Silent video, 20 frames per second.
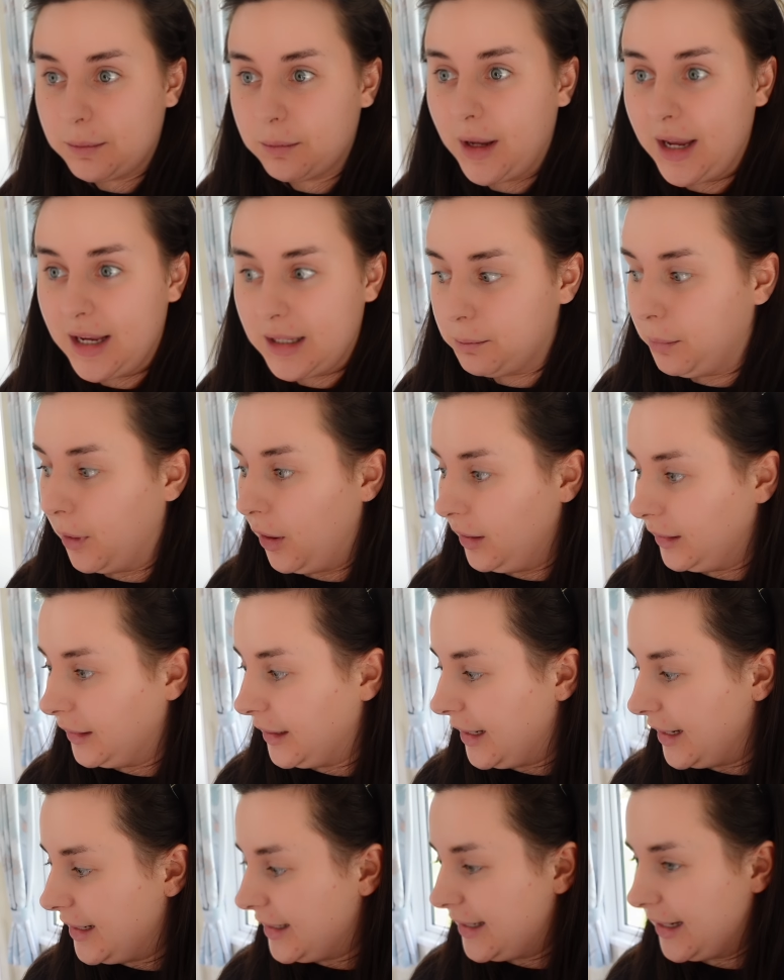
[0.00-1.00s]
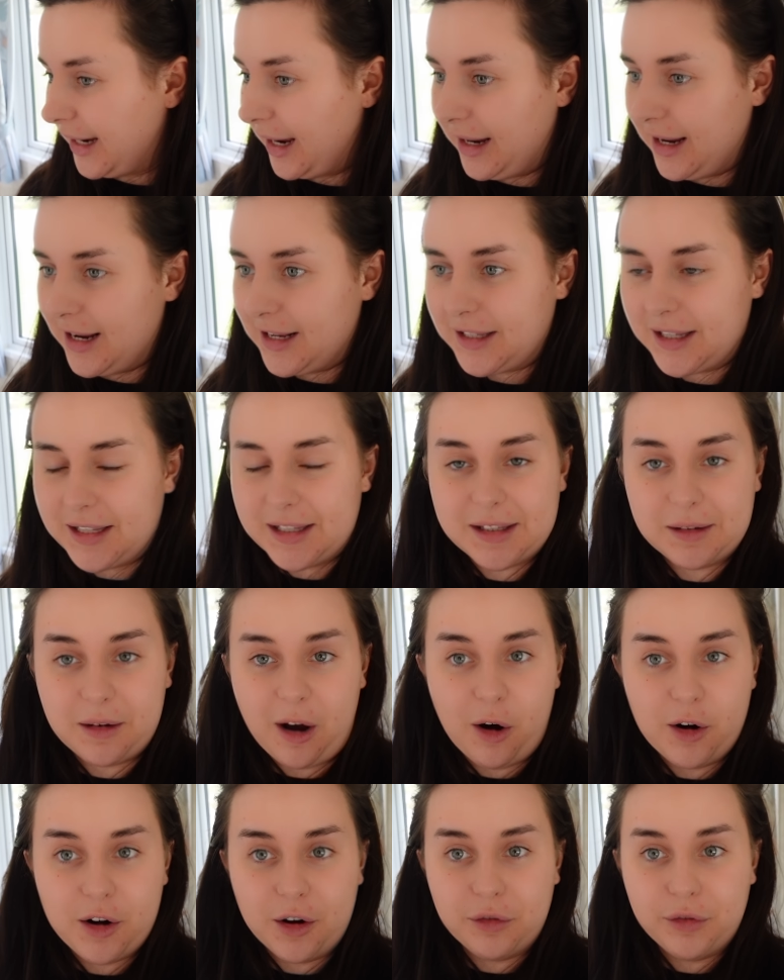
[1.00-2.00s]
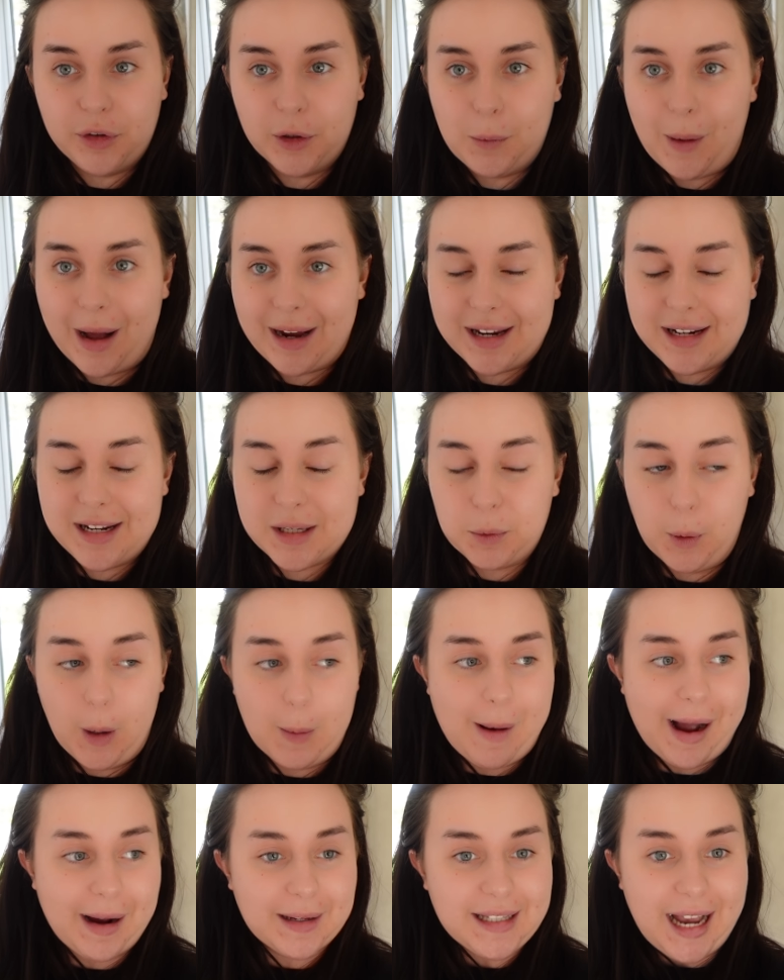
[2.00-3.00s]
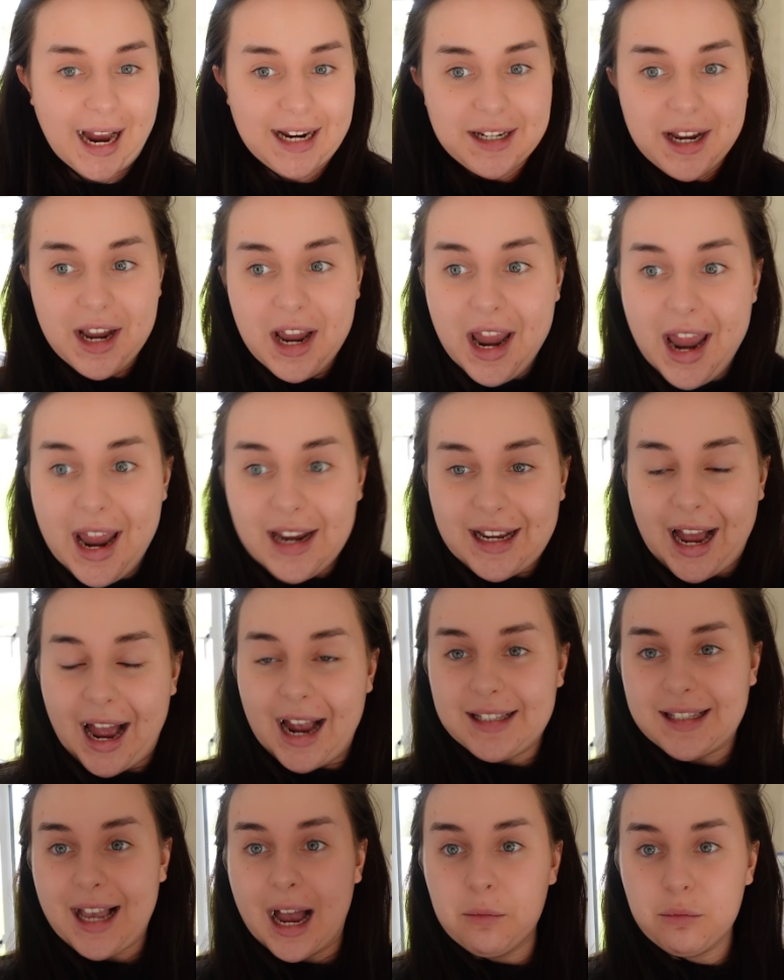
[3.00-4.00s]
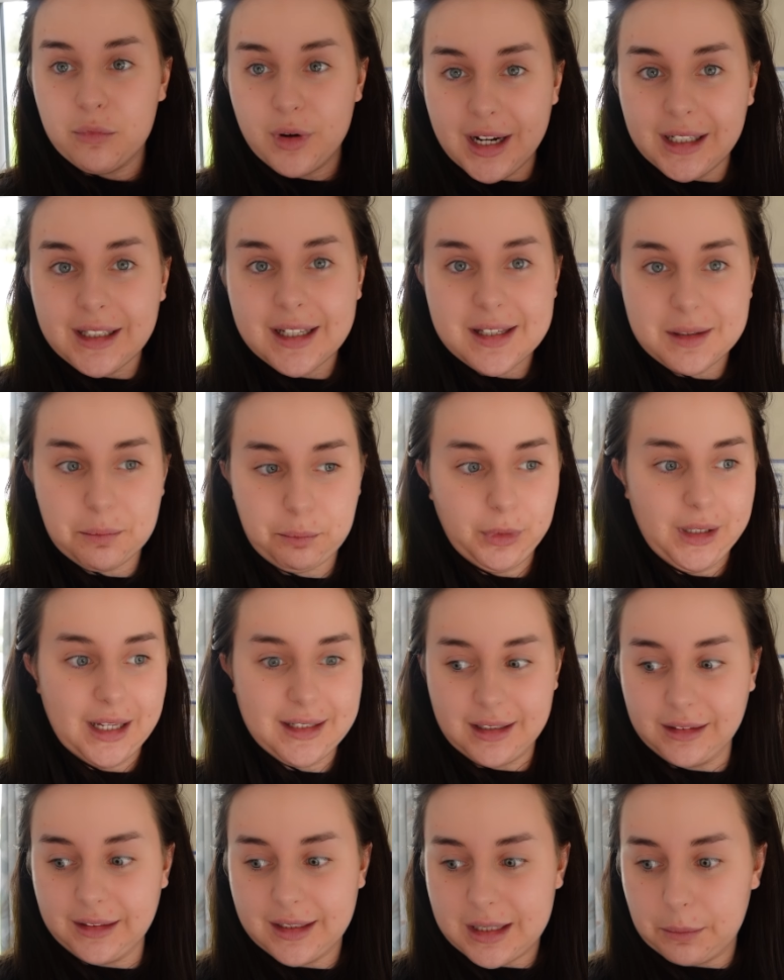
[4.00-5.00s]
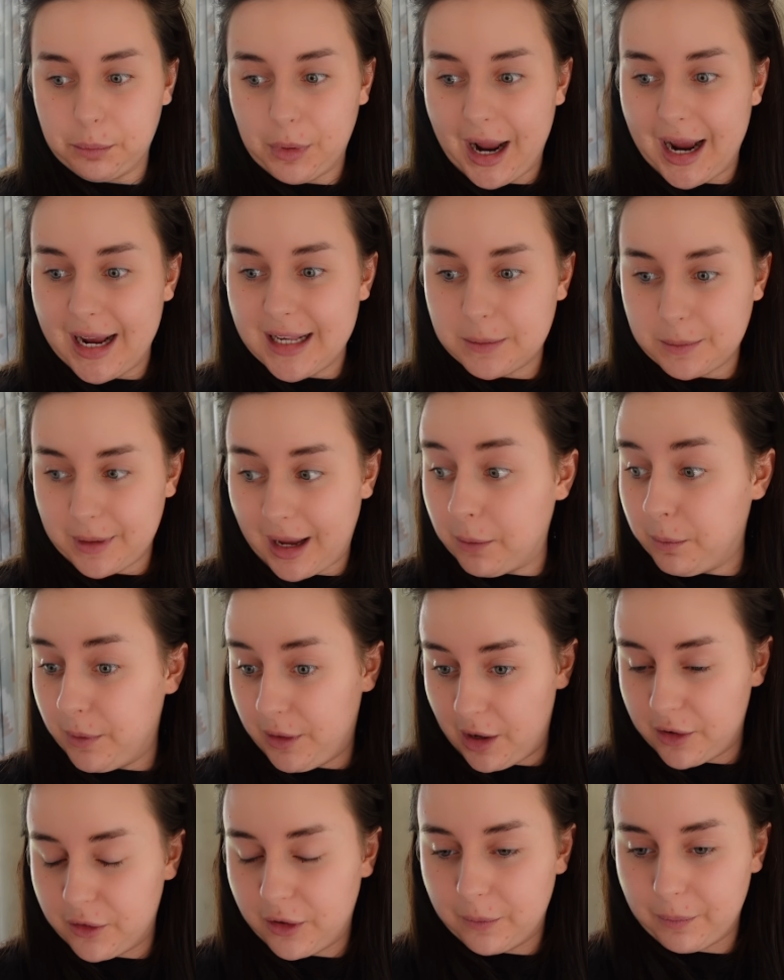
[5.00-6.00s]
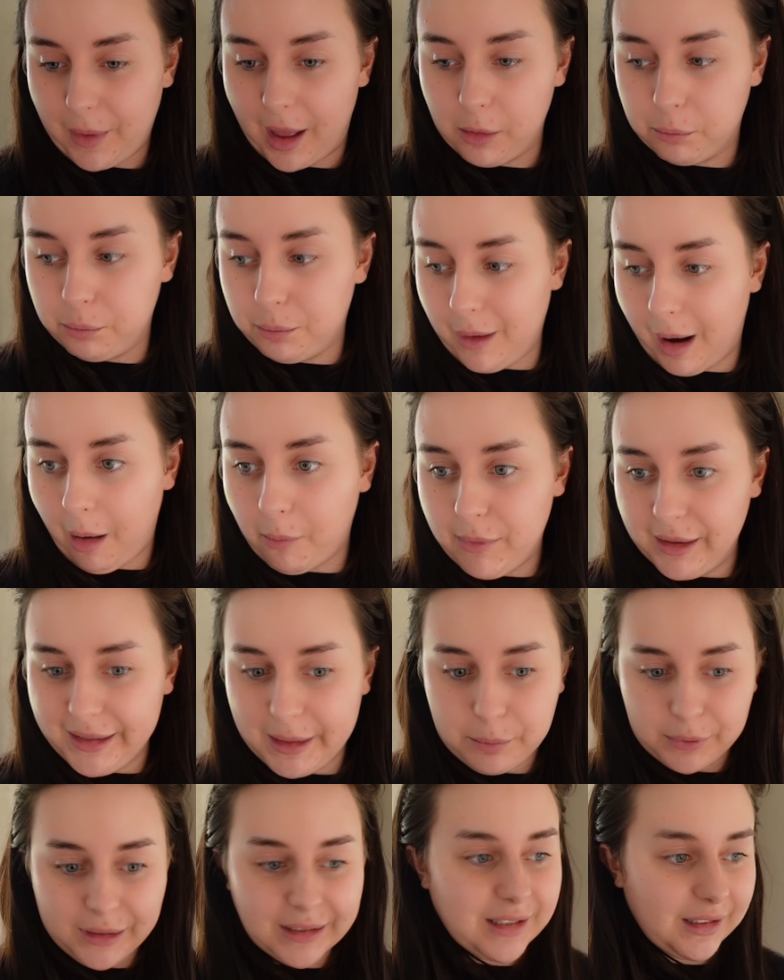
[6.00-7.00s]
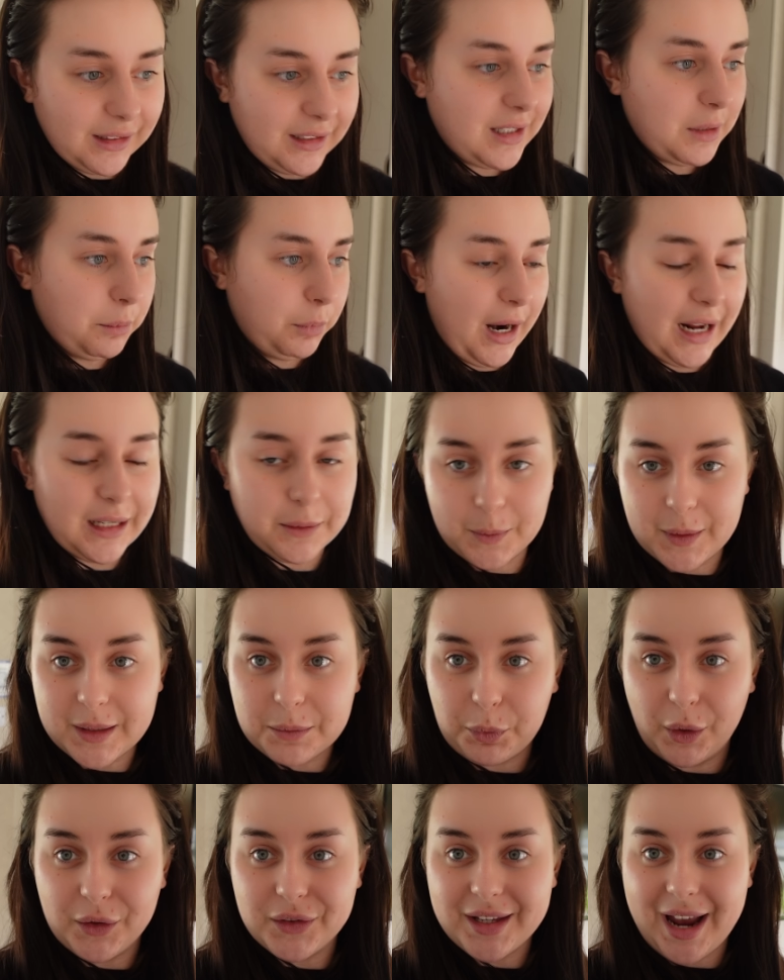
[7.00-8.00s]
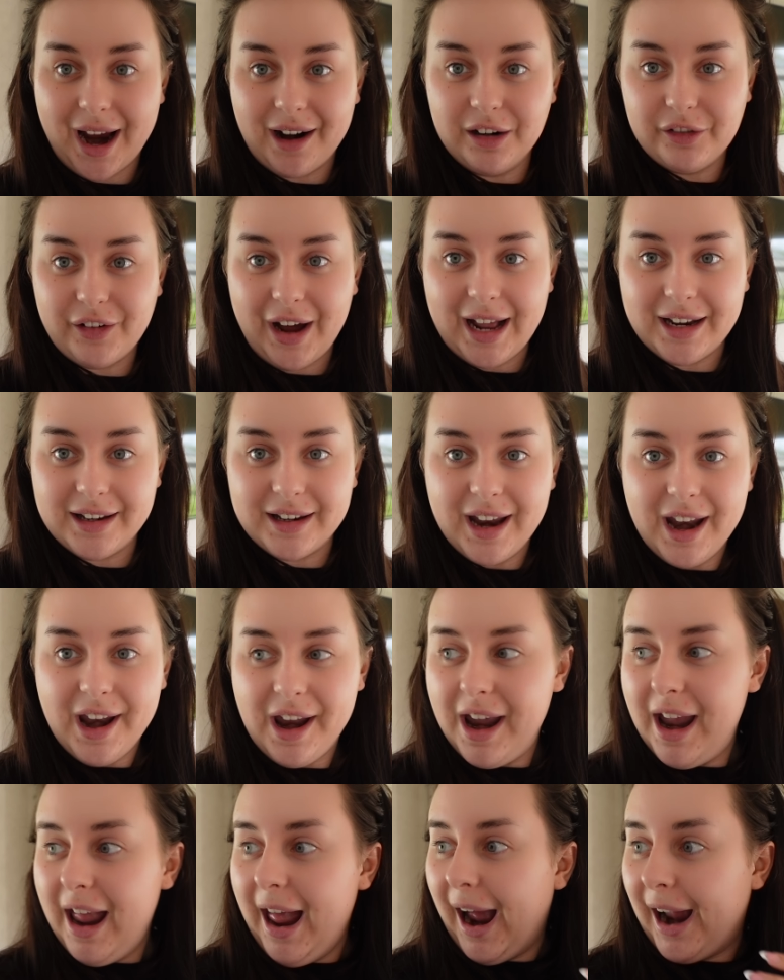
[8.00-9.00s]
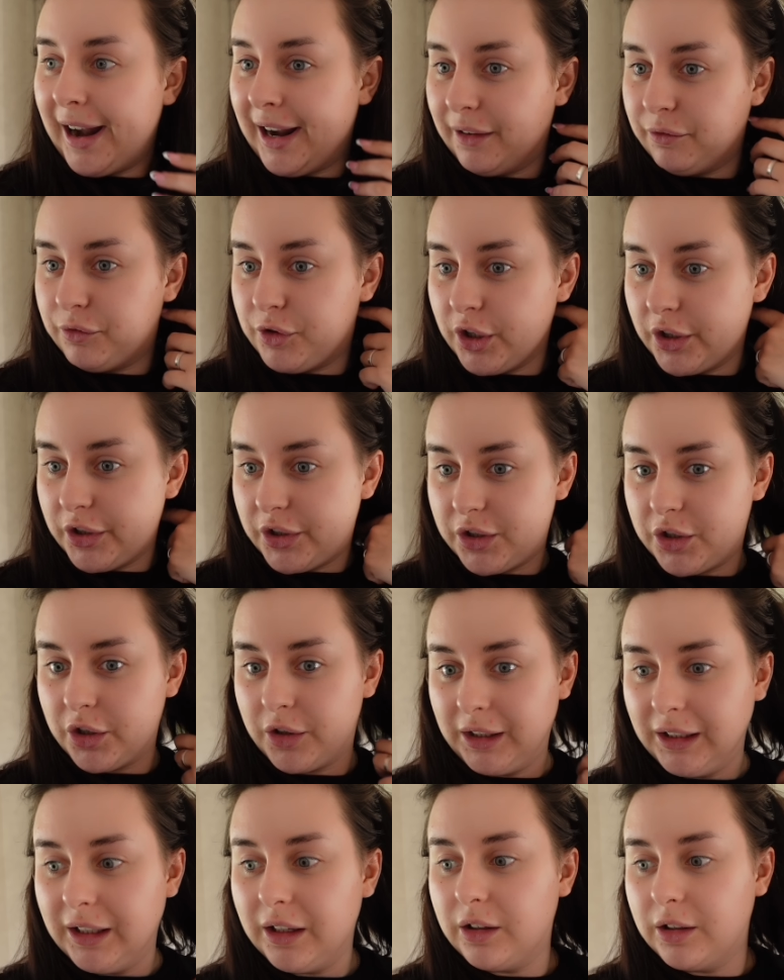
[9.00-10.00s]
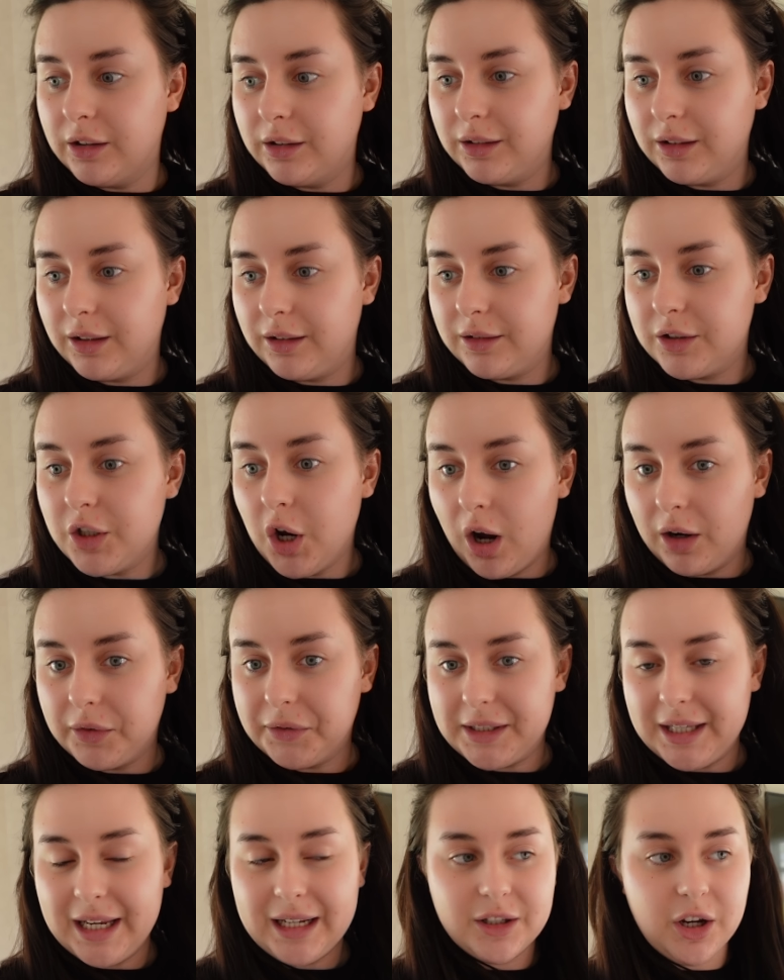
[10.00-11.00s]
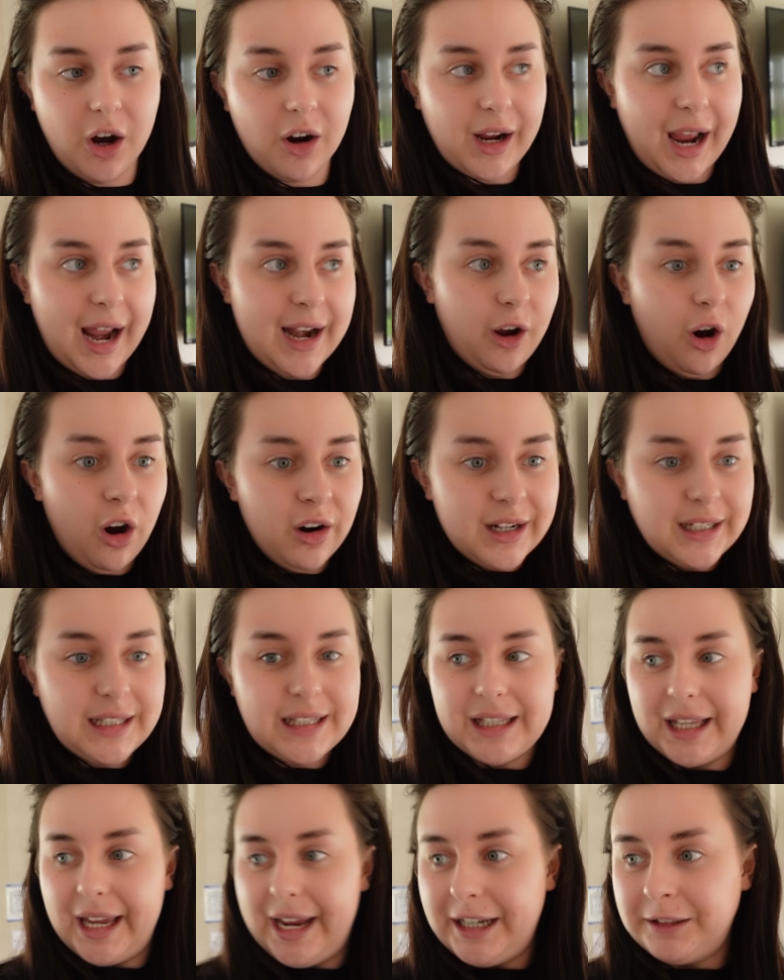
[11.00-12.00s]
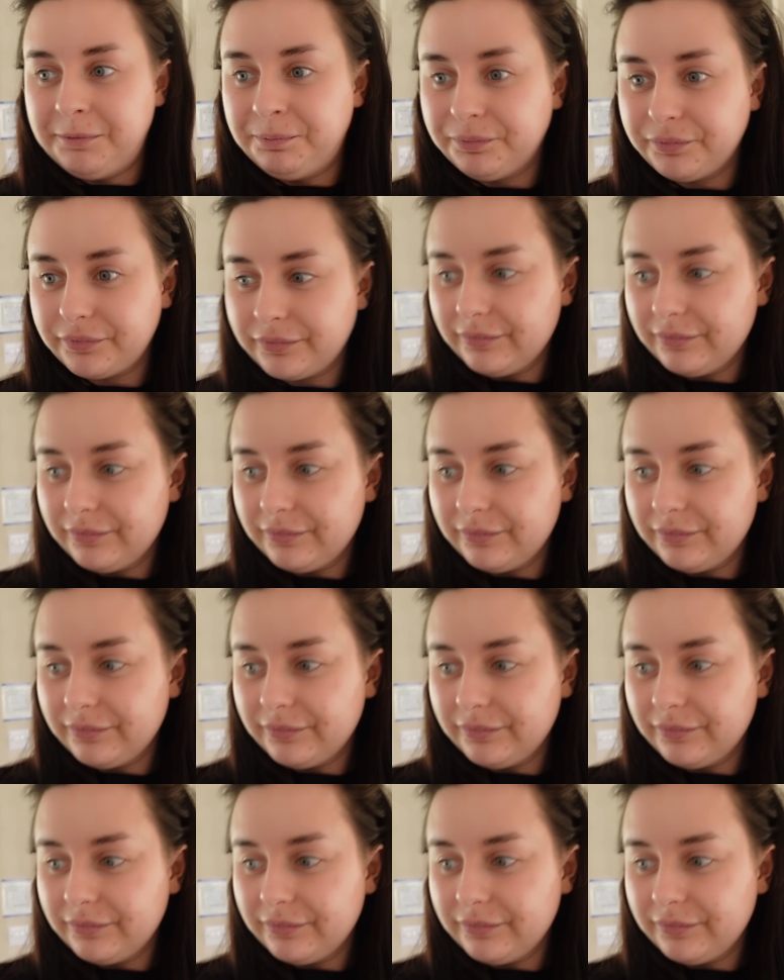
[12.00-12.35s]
It's boiling, isn't it? Eating's on full whack and it's warm outside. Guys, I'm really pleasantly surprised with, I'm really pleasantly surprised with this bronze caravan. And I've just done a little tour for TikTok and honestly,